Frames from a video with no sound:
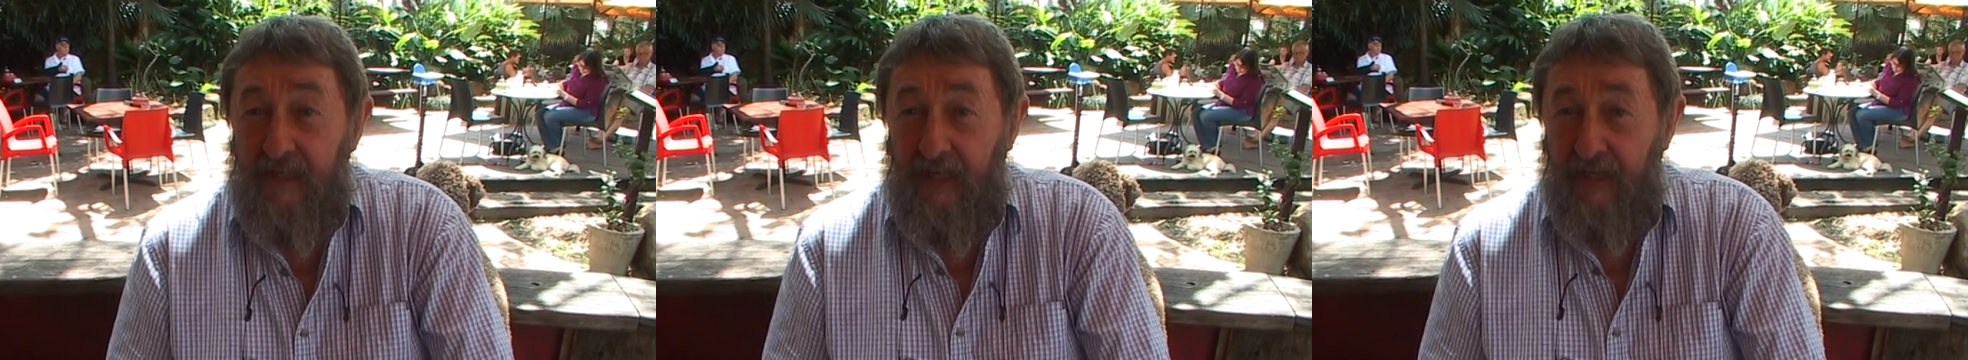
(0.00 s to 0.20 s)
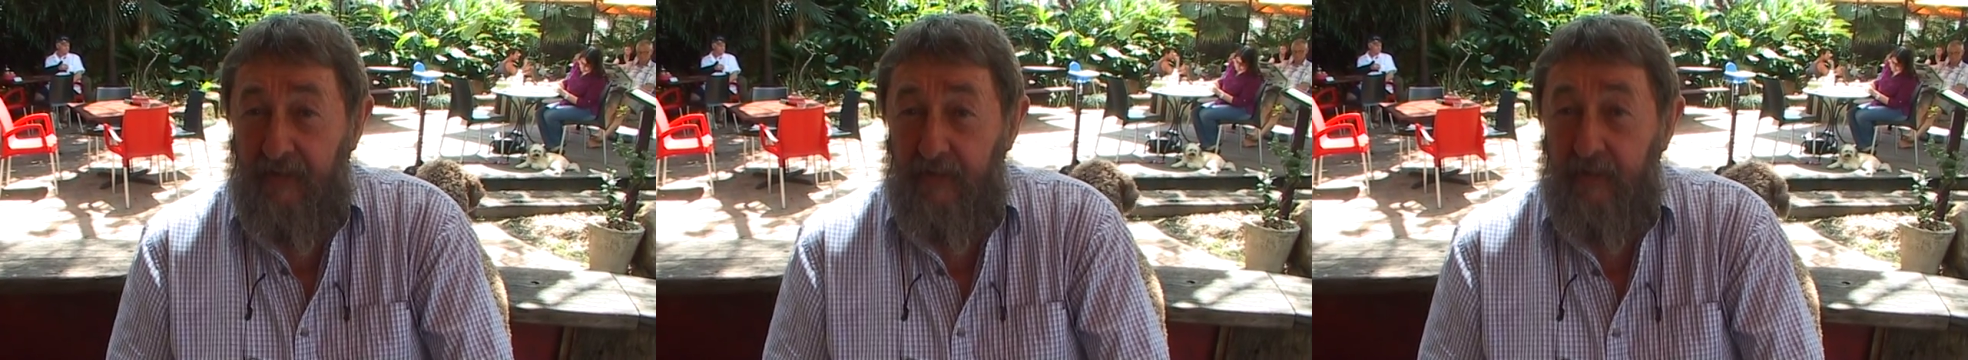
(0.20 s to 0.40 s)

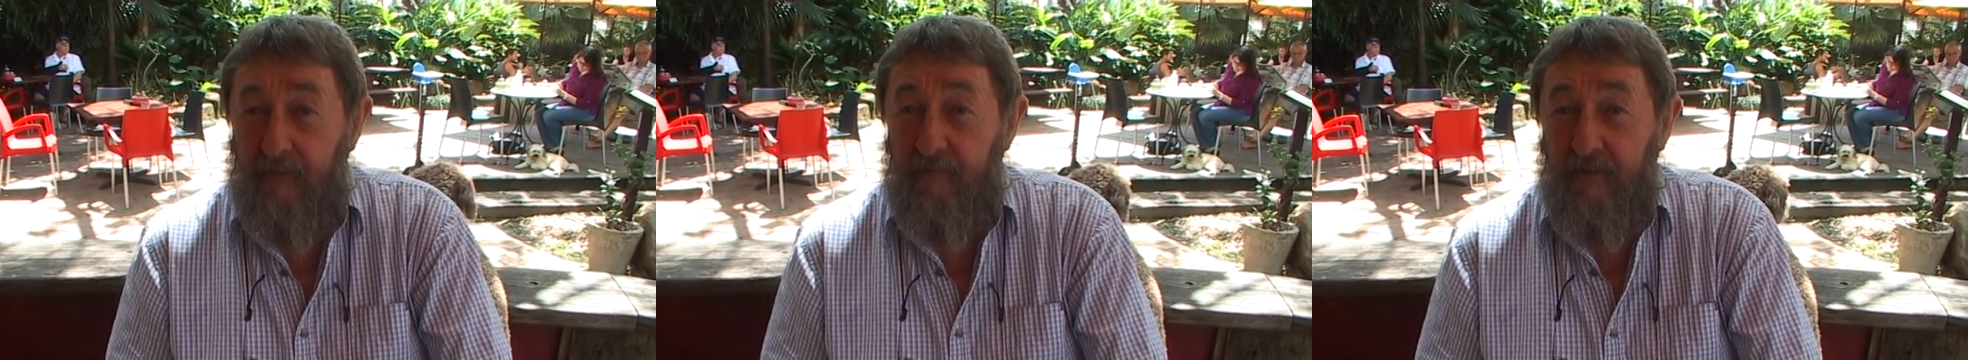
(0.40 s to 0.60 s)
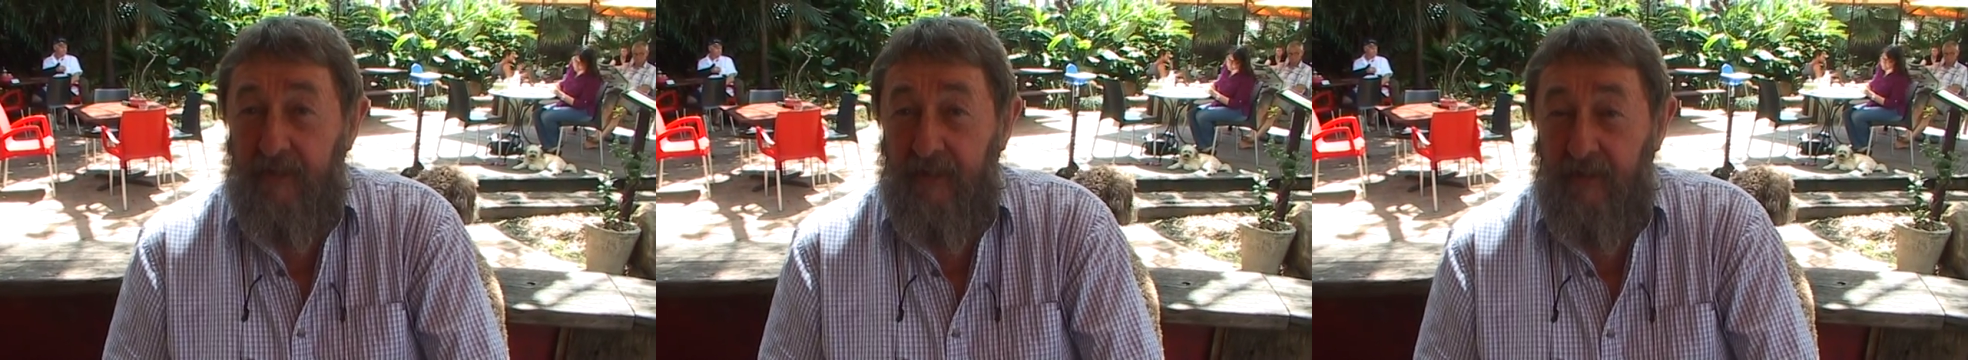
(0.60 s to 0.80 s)

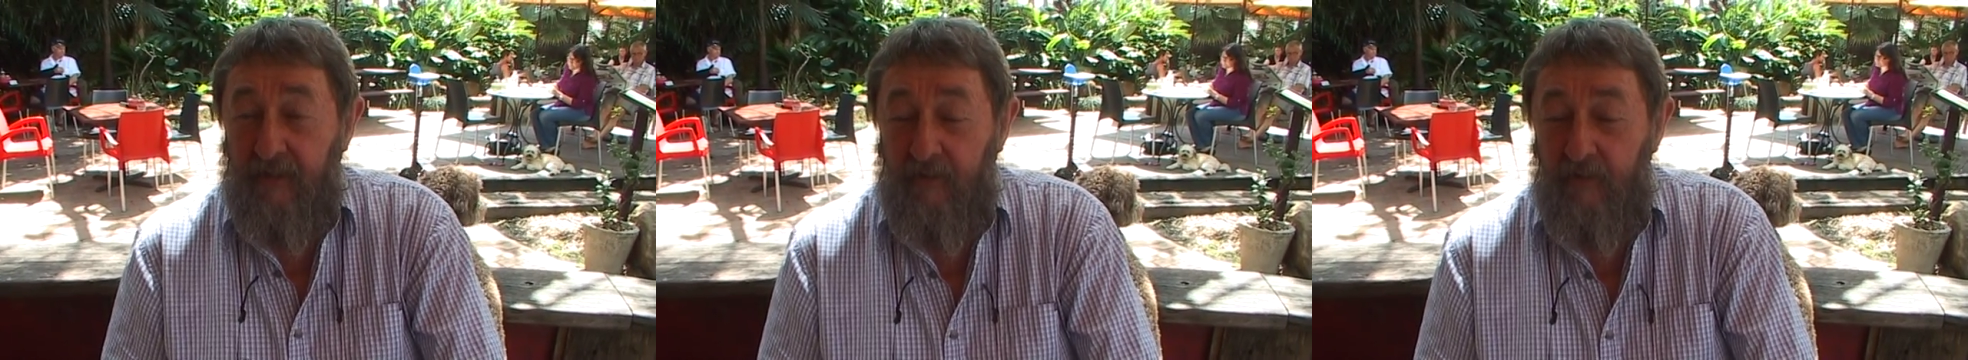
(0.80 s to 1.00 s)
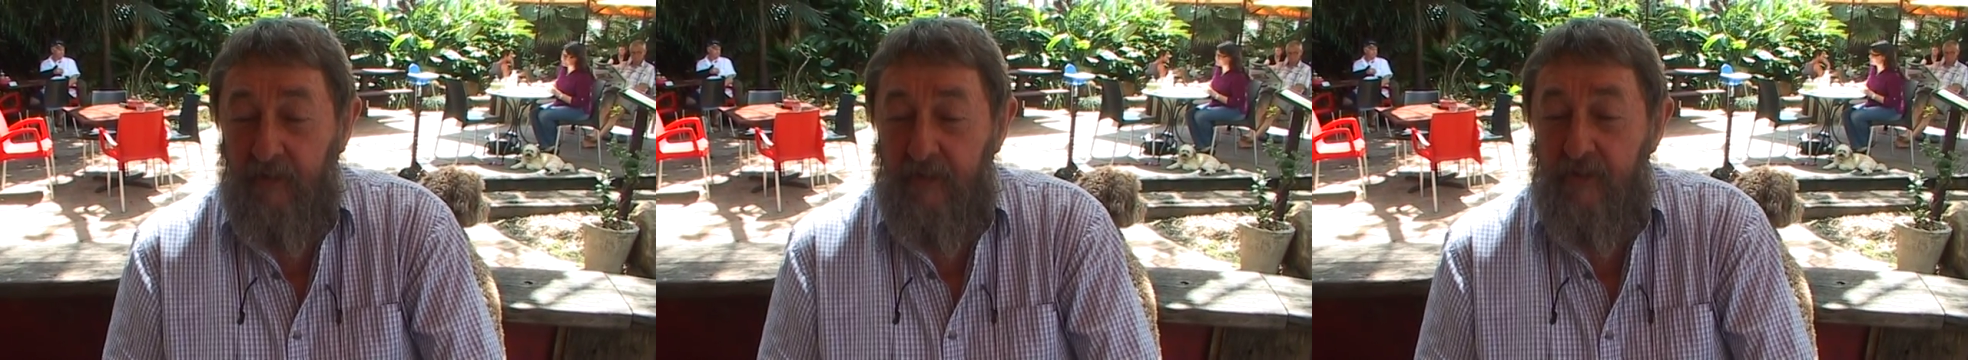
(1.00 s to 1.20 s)
other
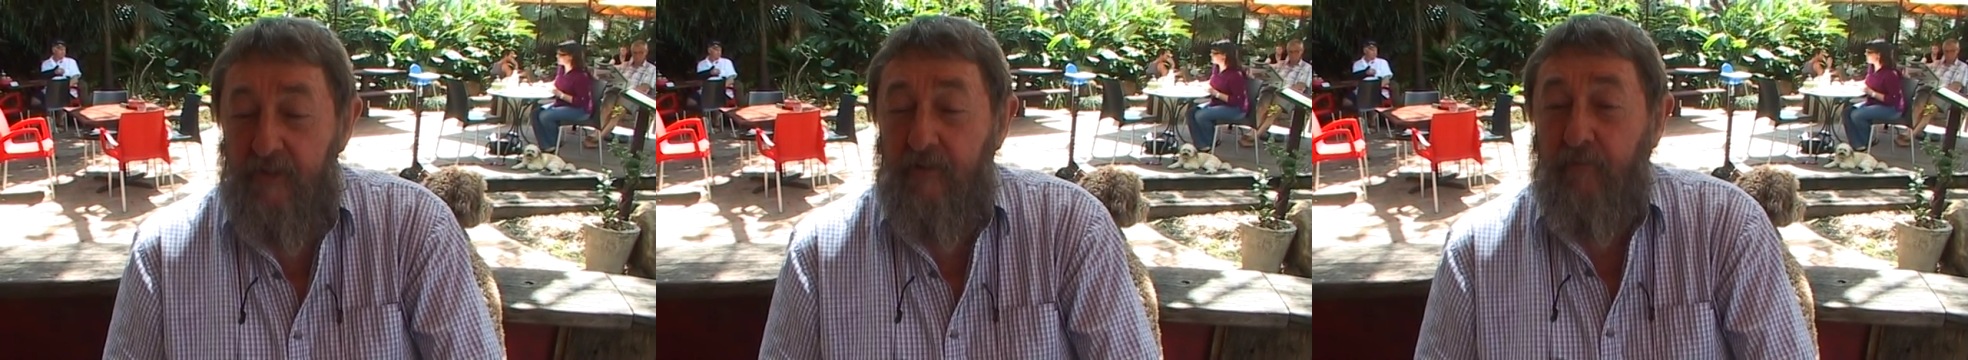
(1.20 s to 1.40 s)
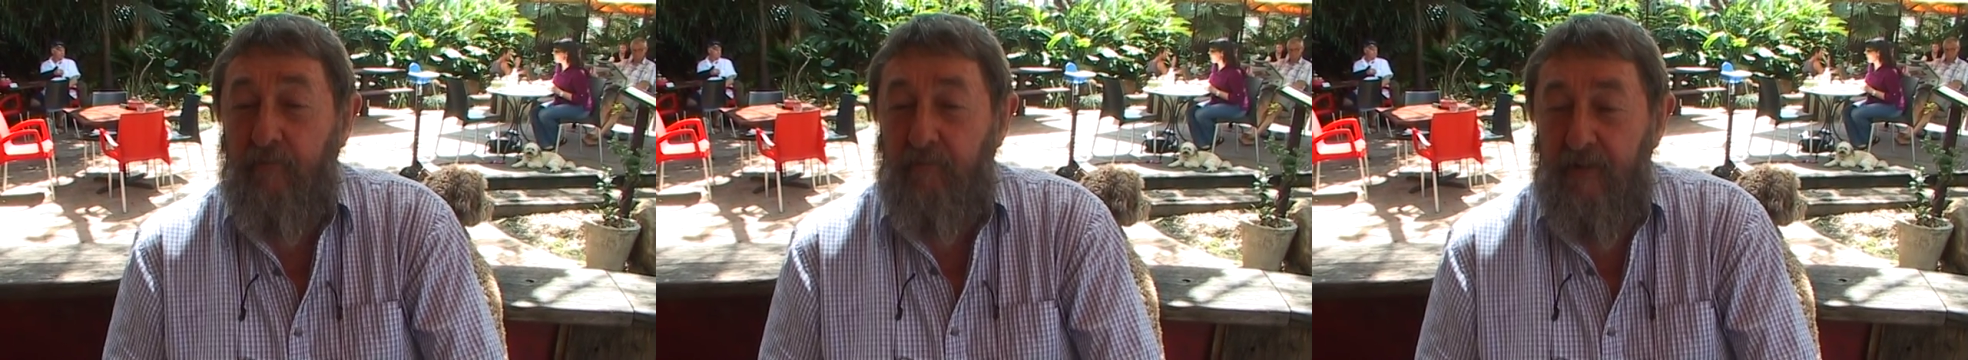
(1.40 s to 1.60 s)
areas of